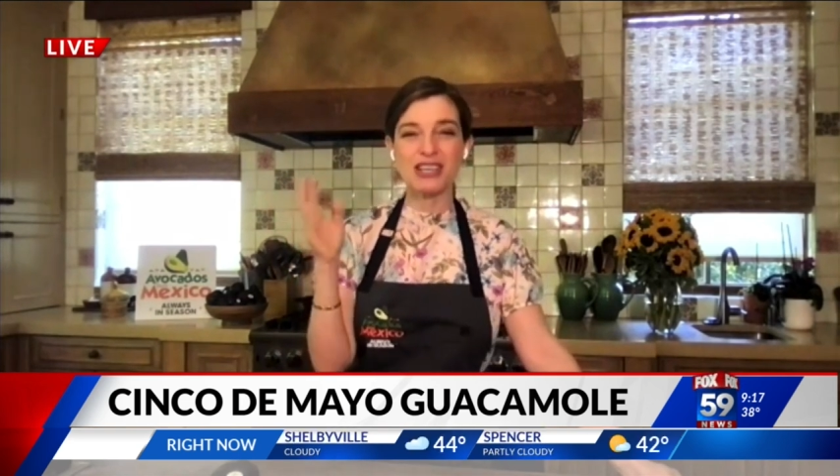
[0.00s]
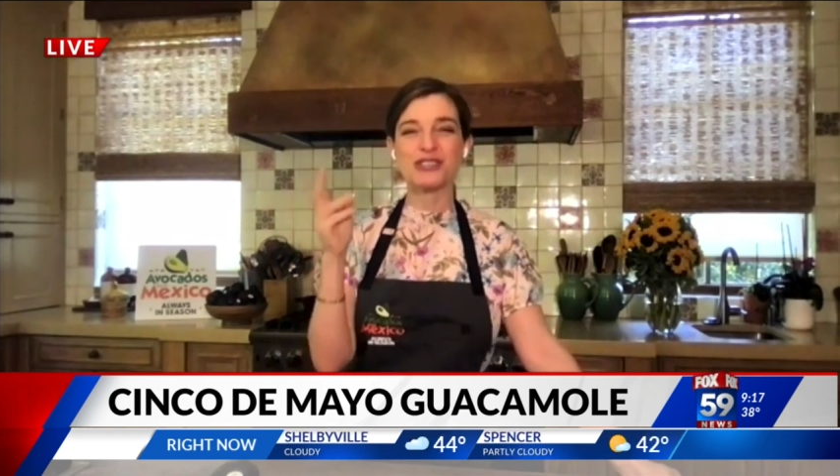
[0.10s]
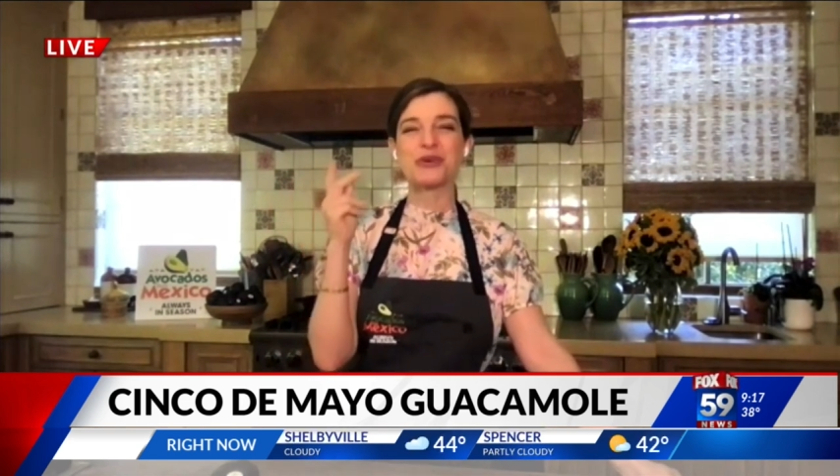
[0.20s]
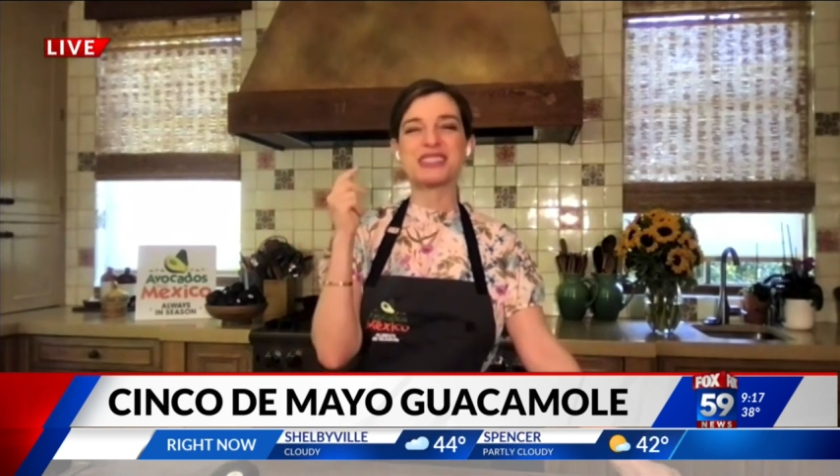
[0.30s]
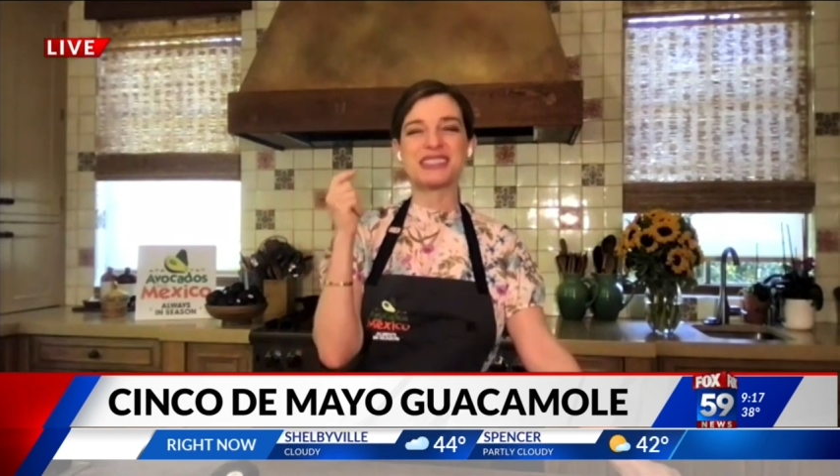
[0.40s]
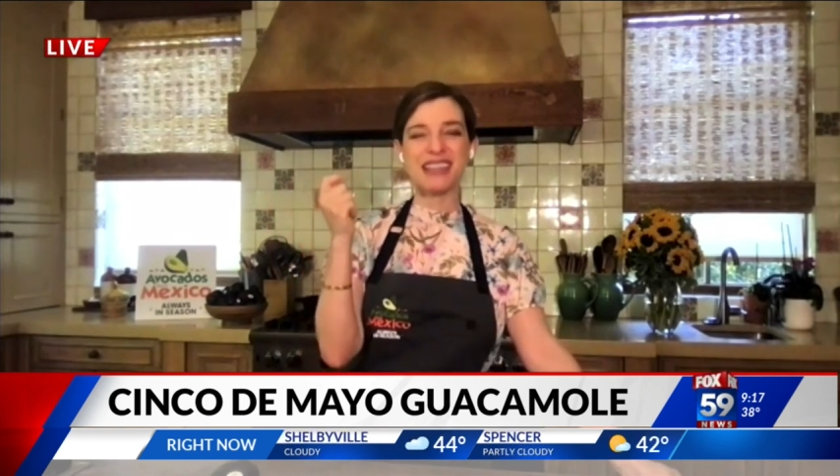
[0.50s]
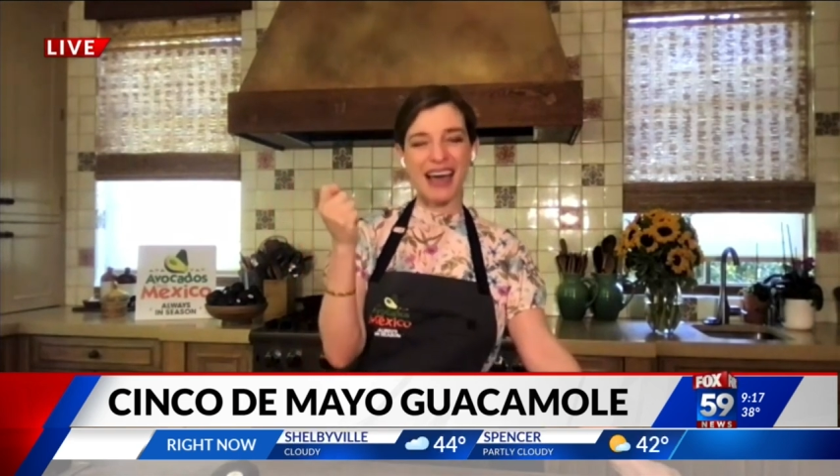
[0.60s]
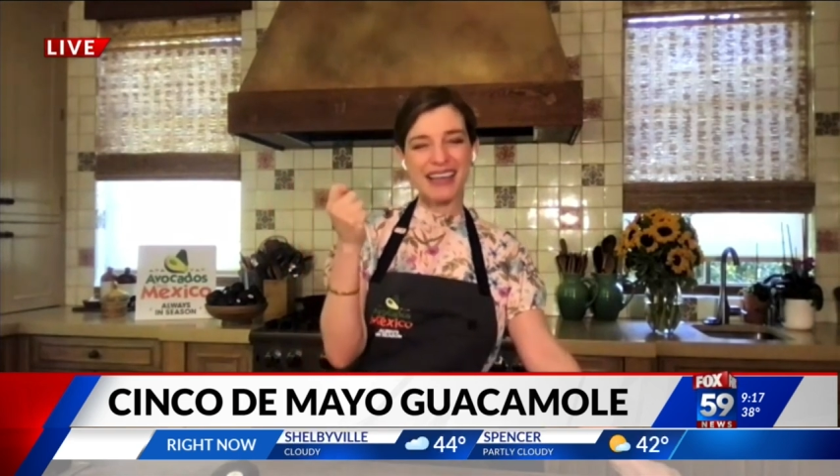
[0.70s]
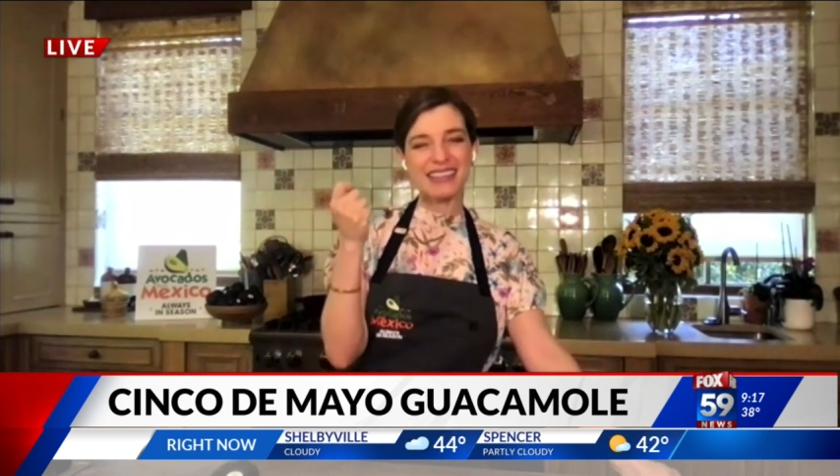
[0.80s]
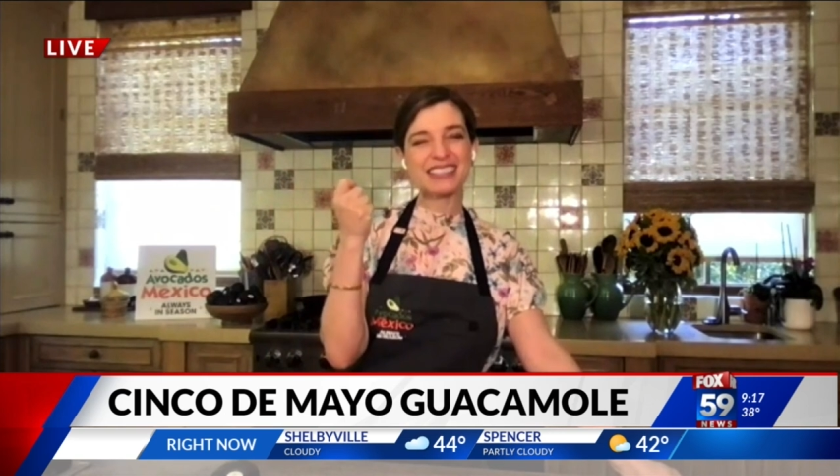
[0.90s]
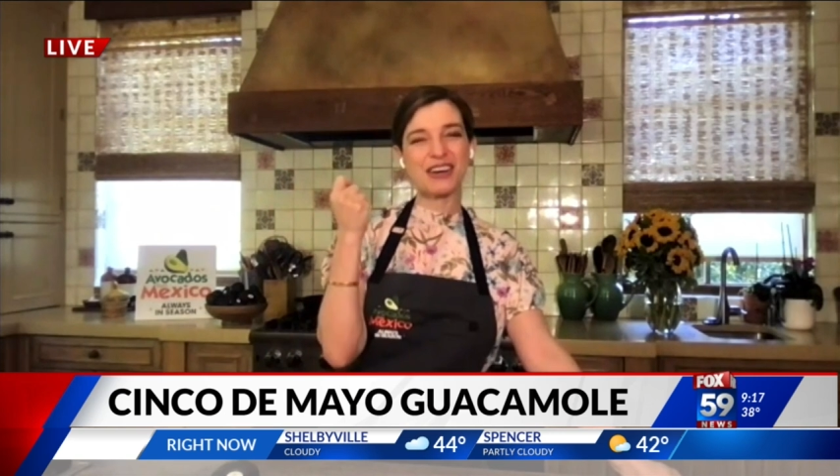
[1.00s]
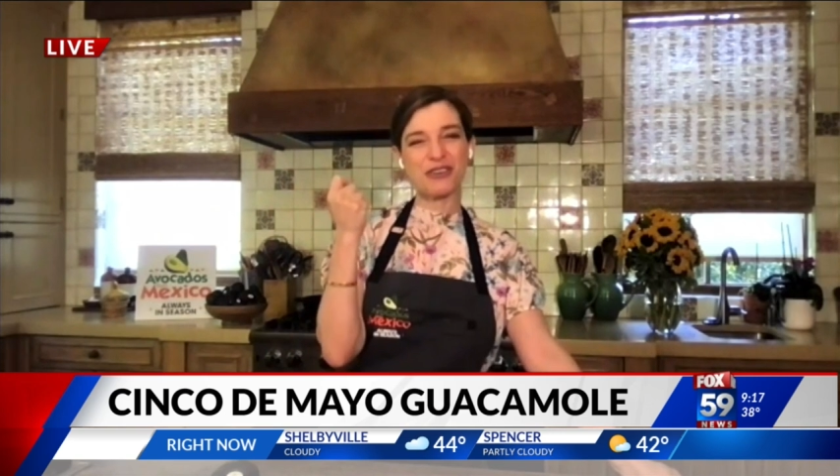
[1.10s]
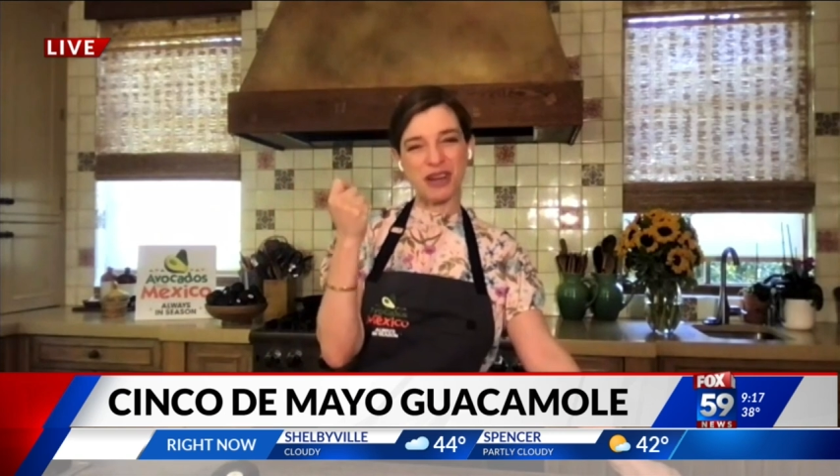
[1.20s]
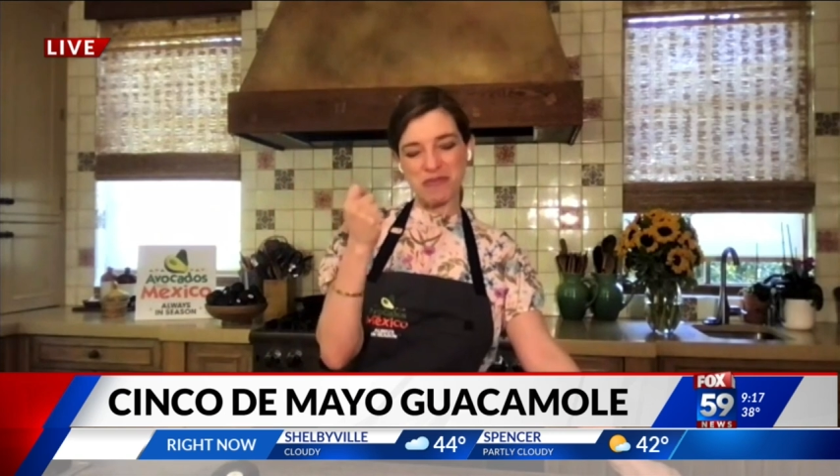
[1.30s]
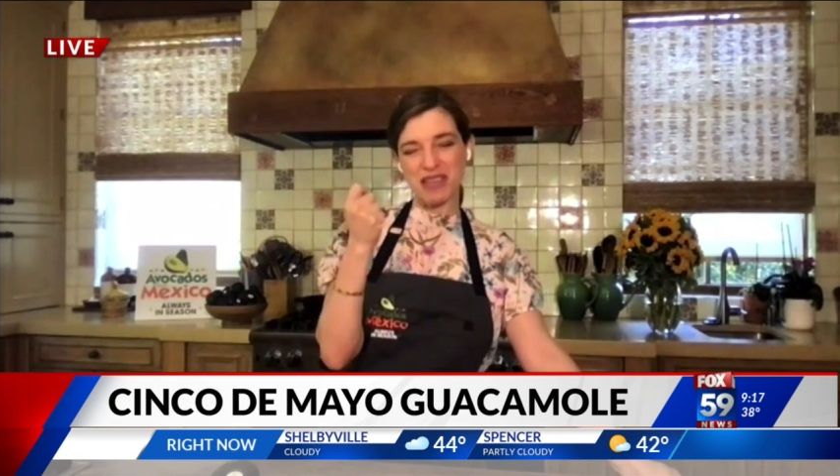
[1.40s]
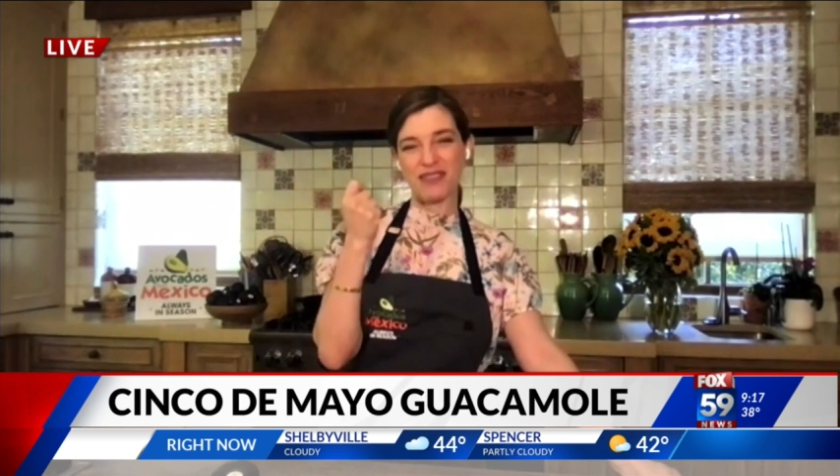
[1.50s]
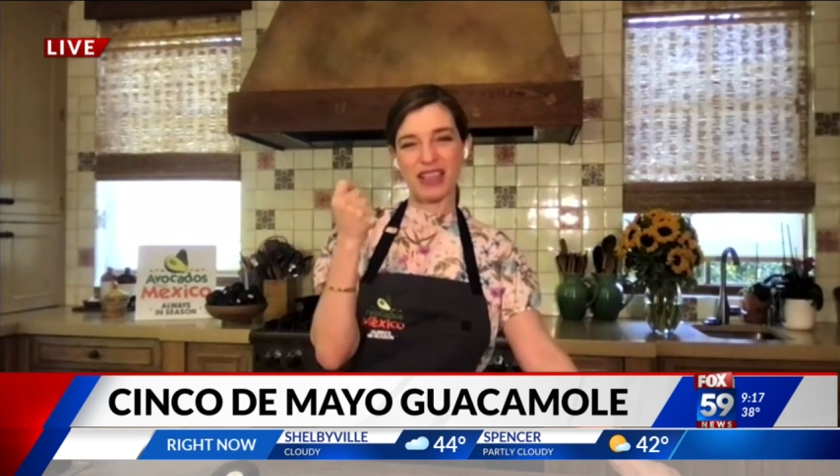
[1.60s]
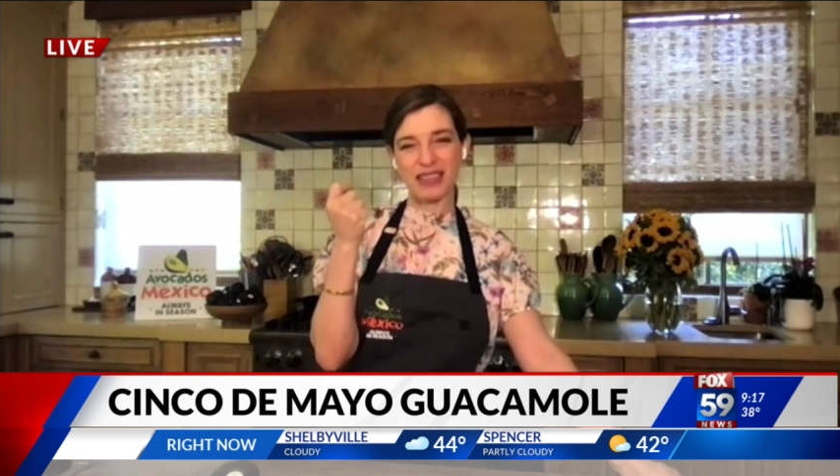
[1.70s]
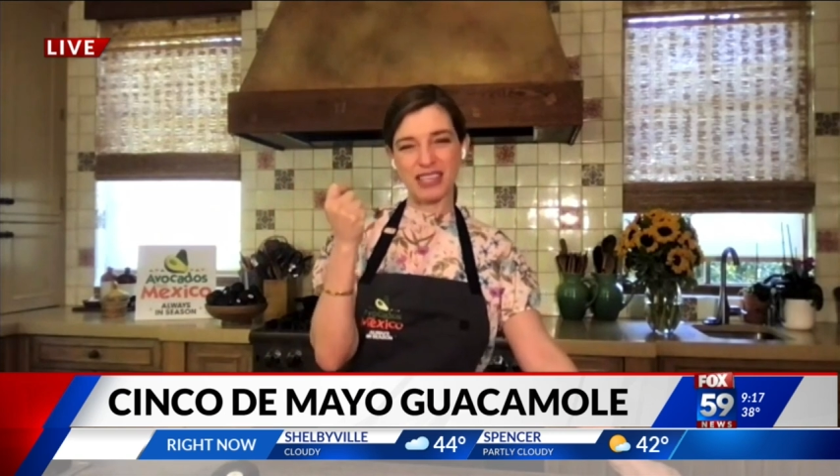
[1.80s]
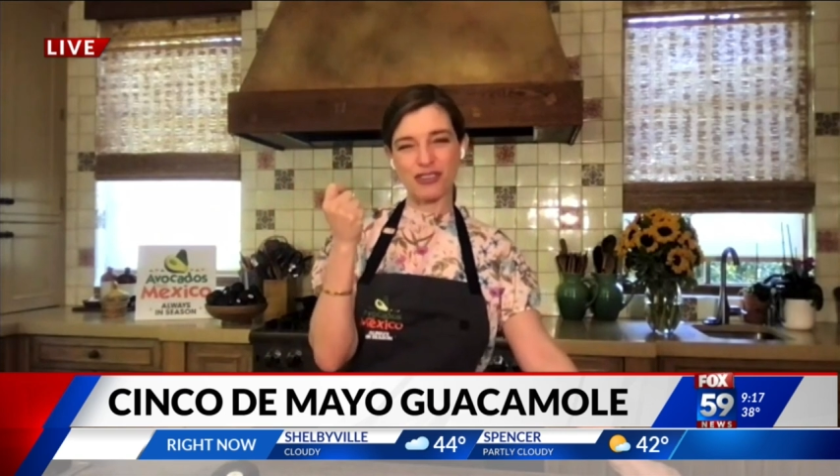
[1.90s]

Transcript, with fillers: So it's nice, creamy, and delicious.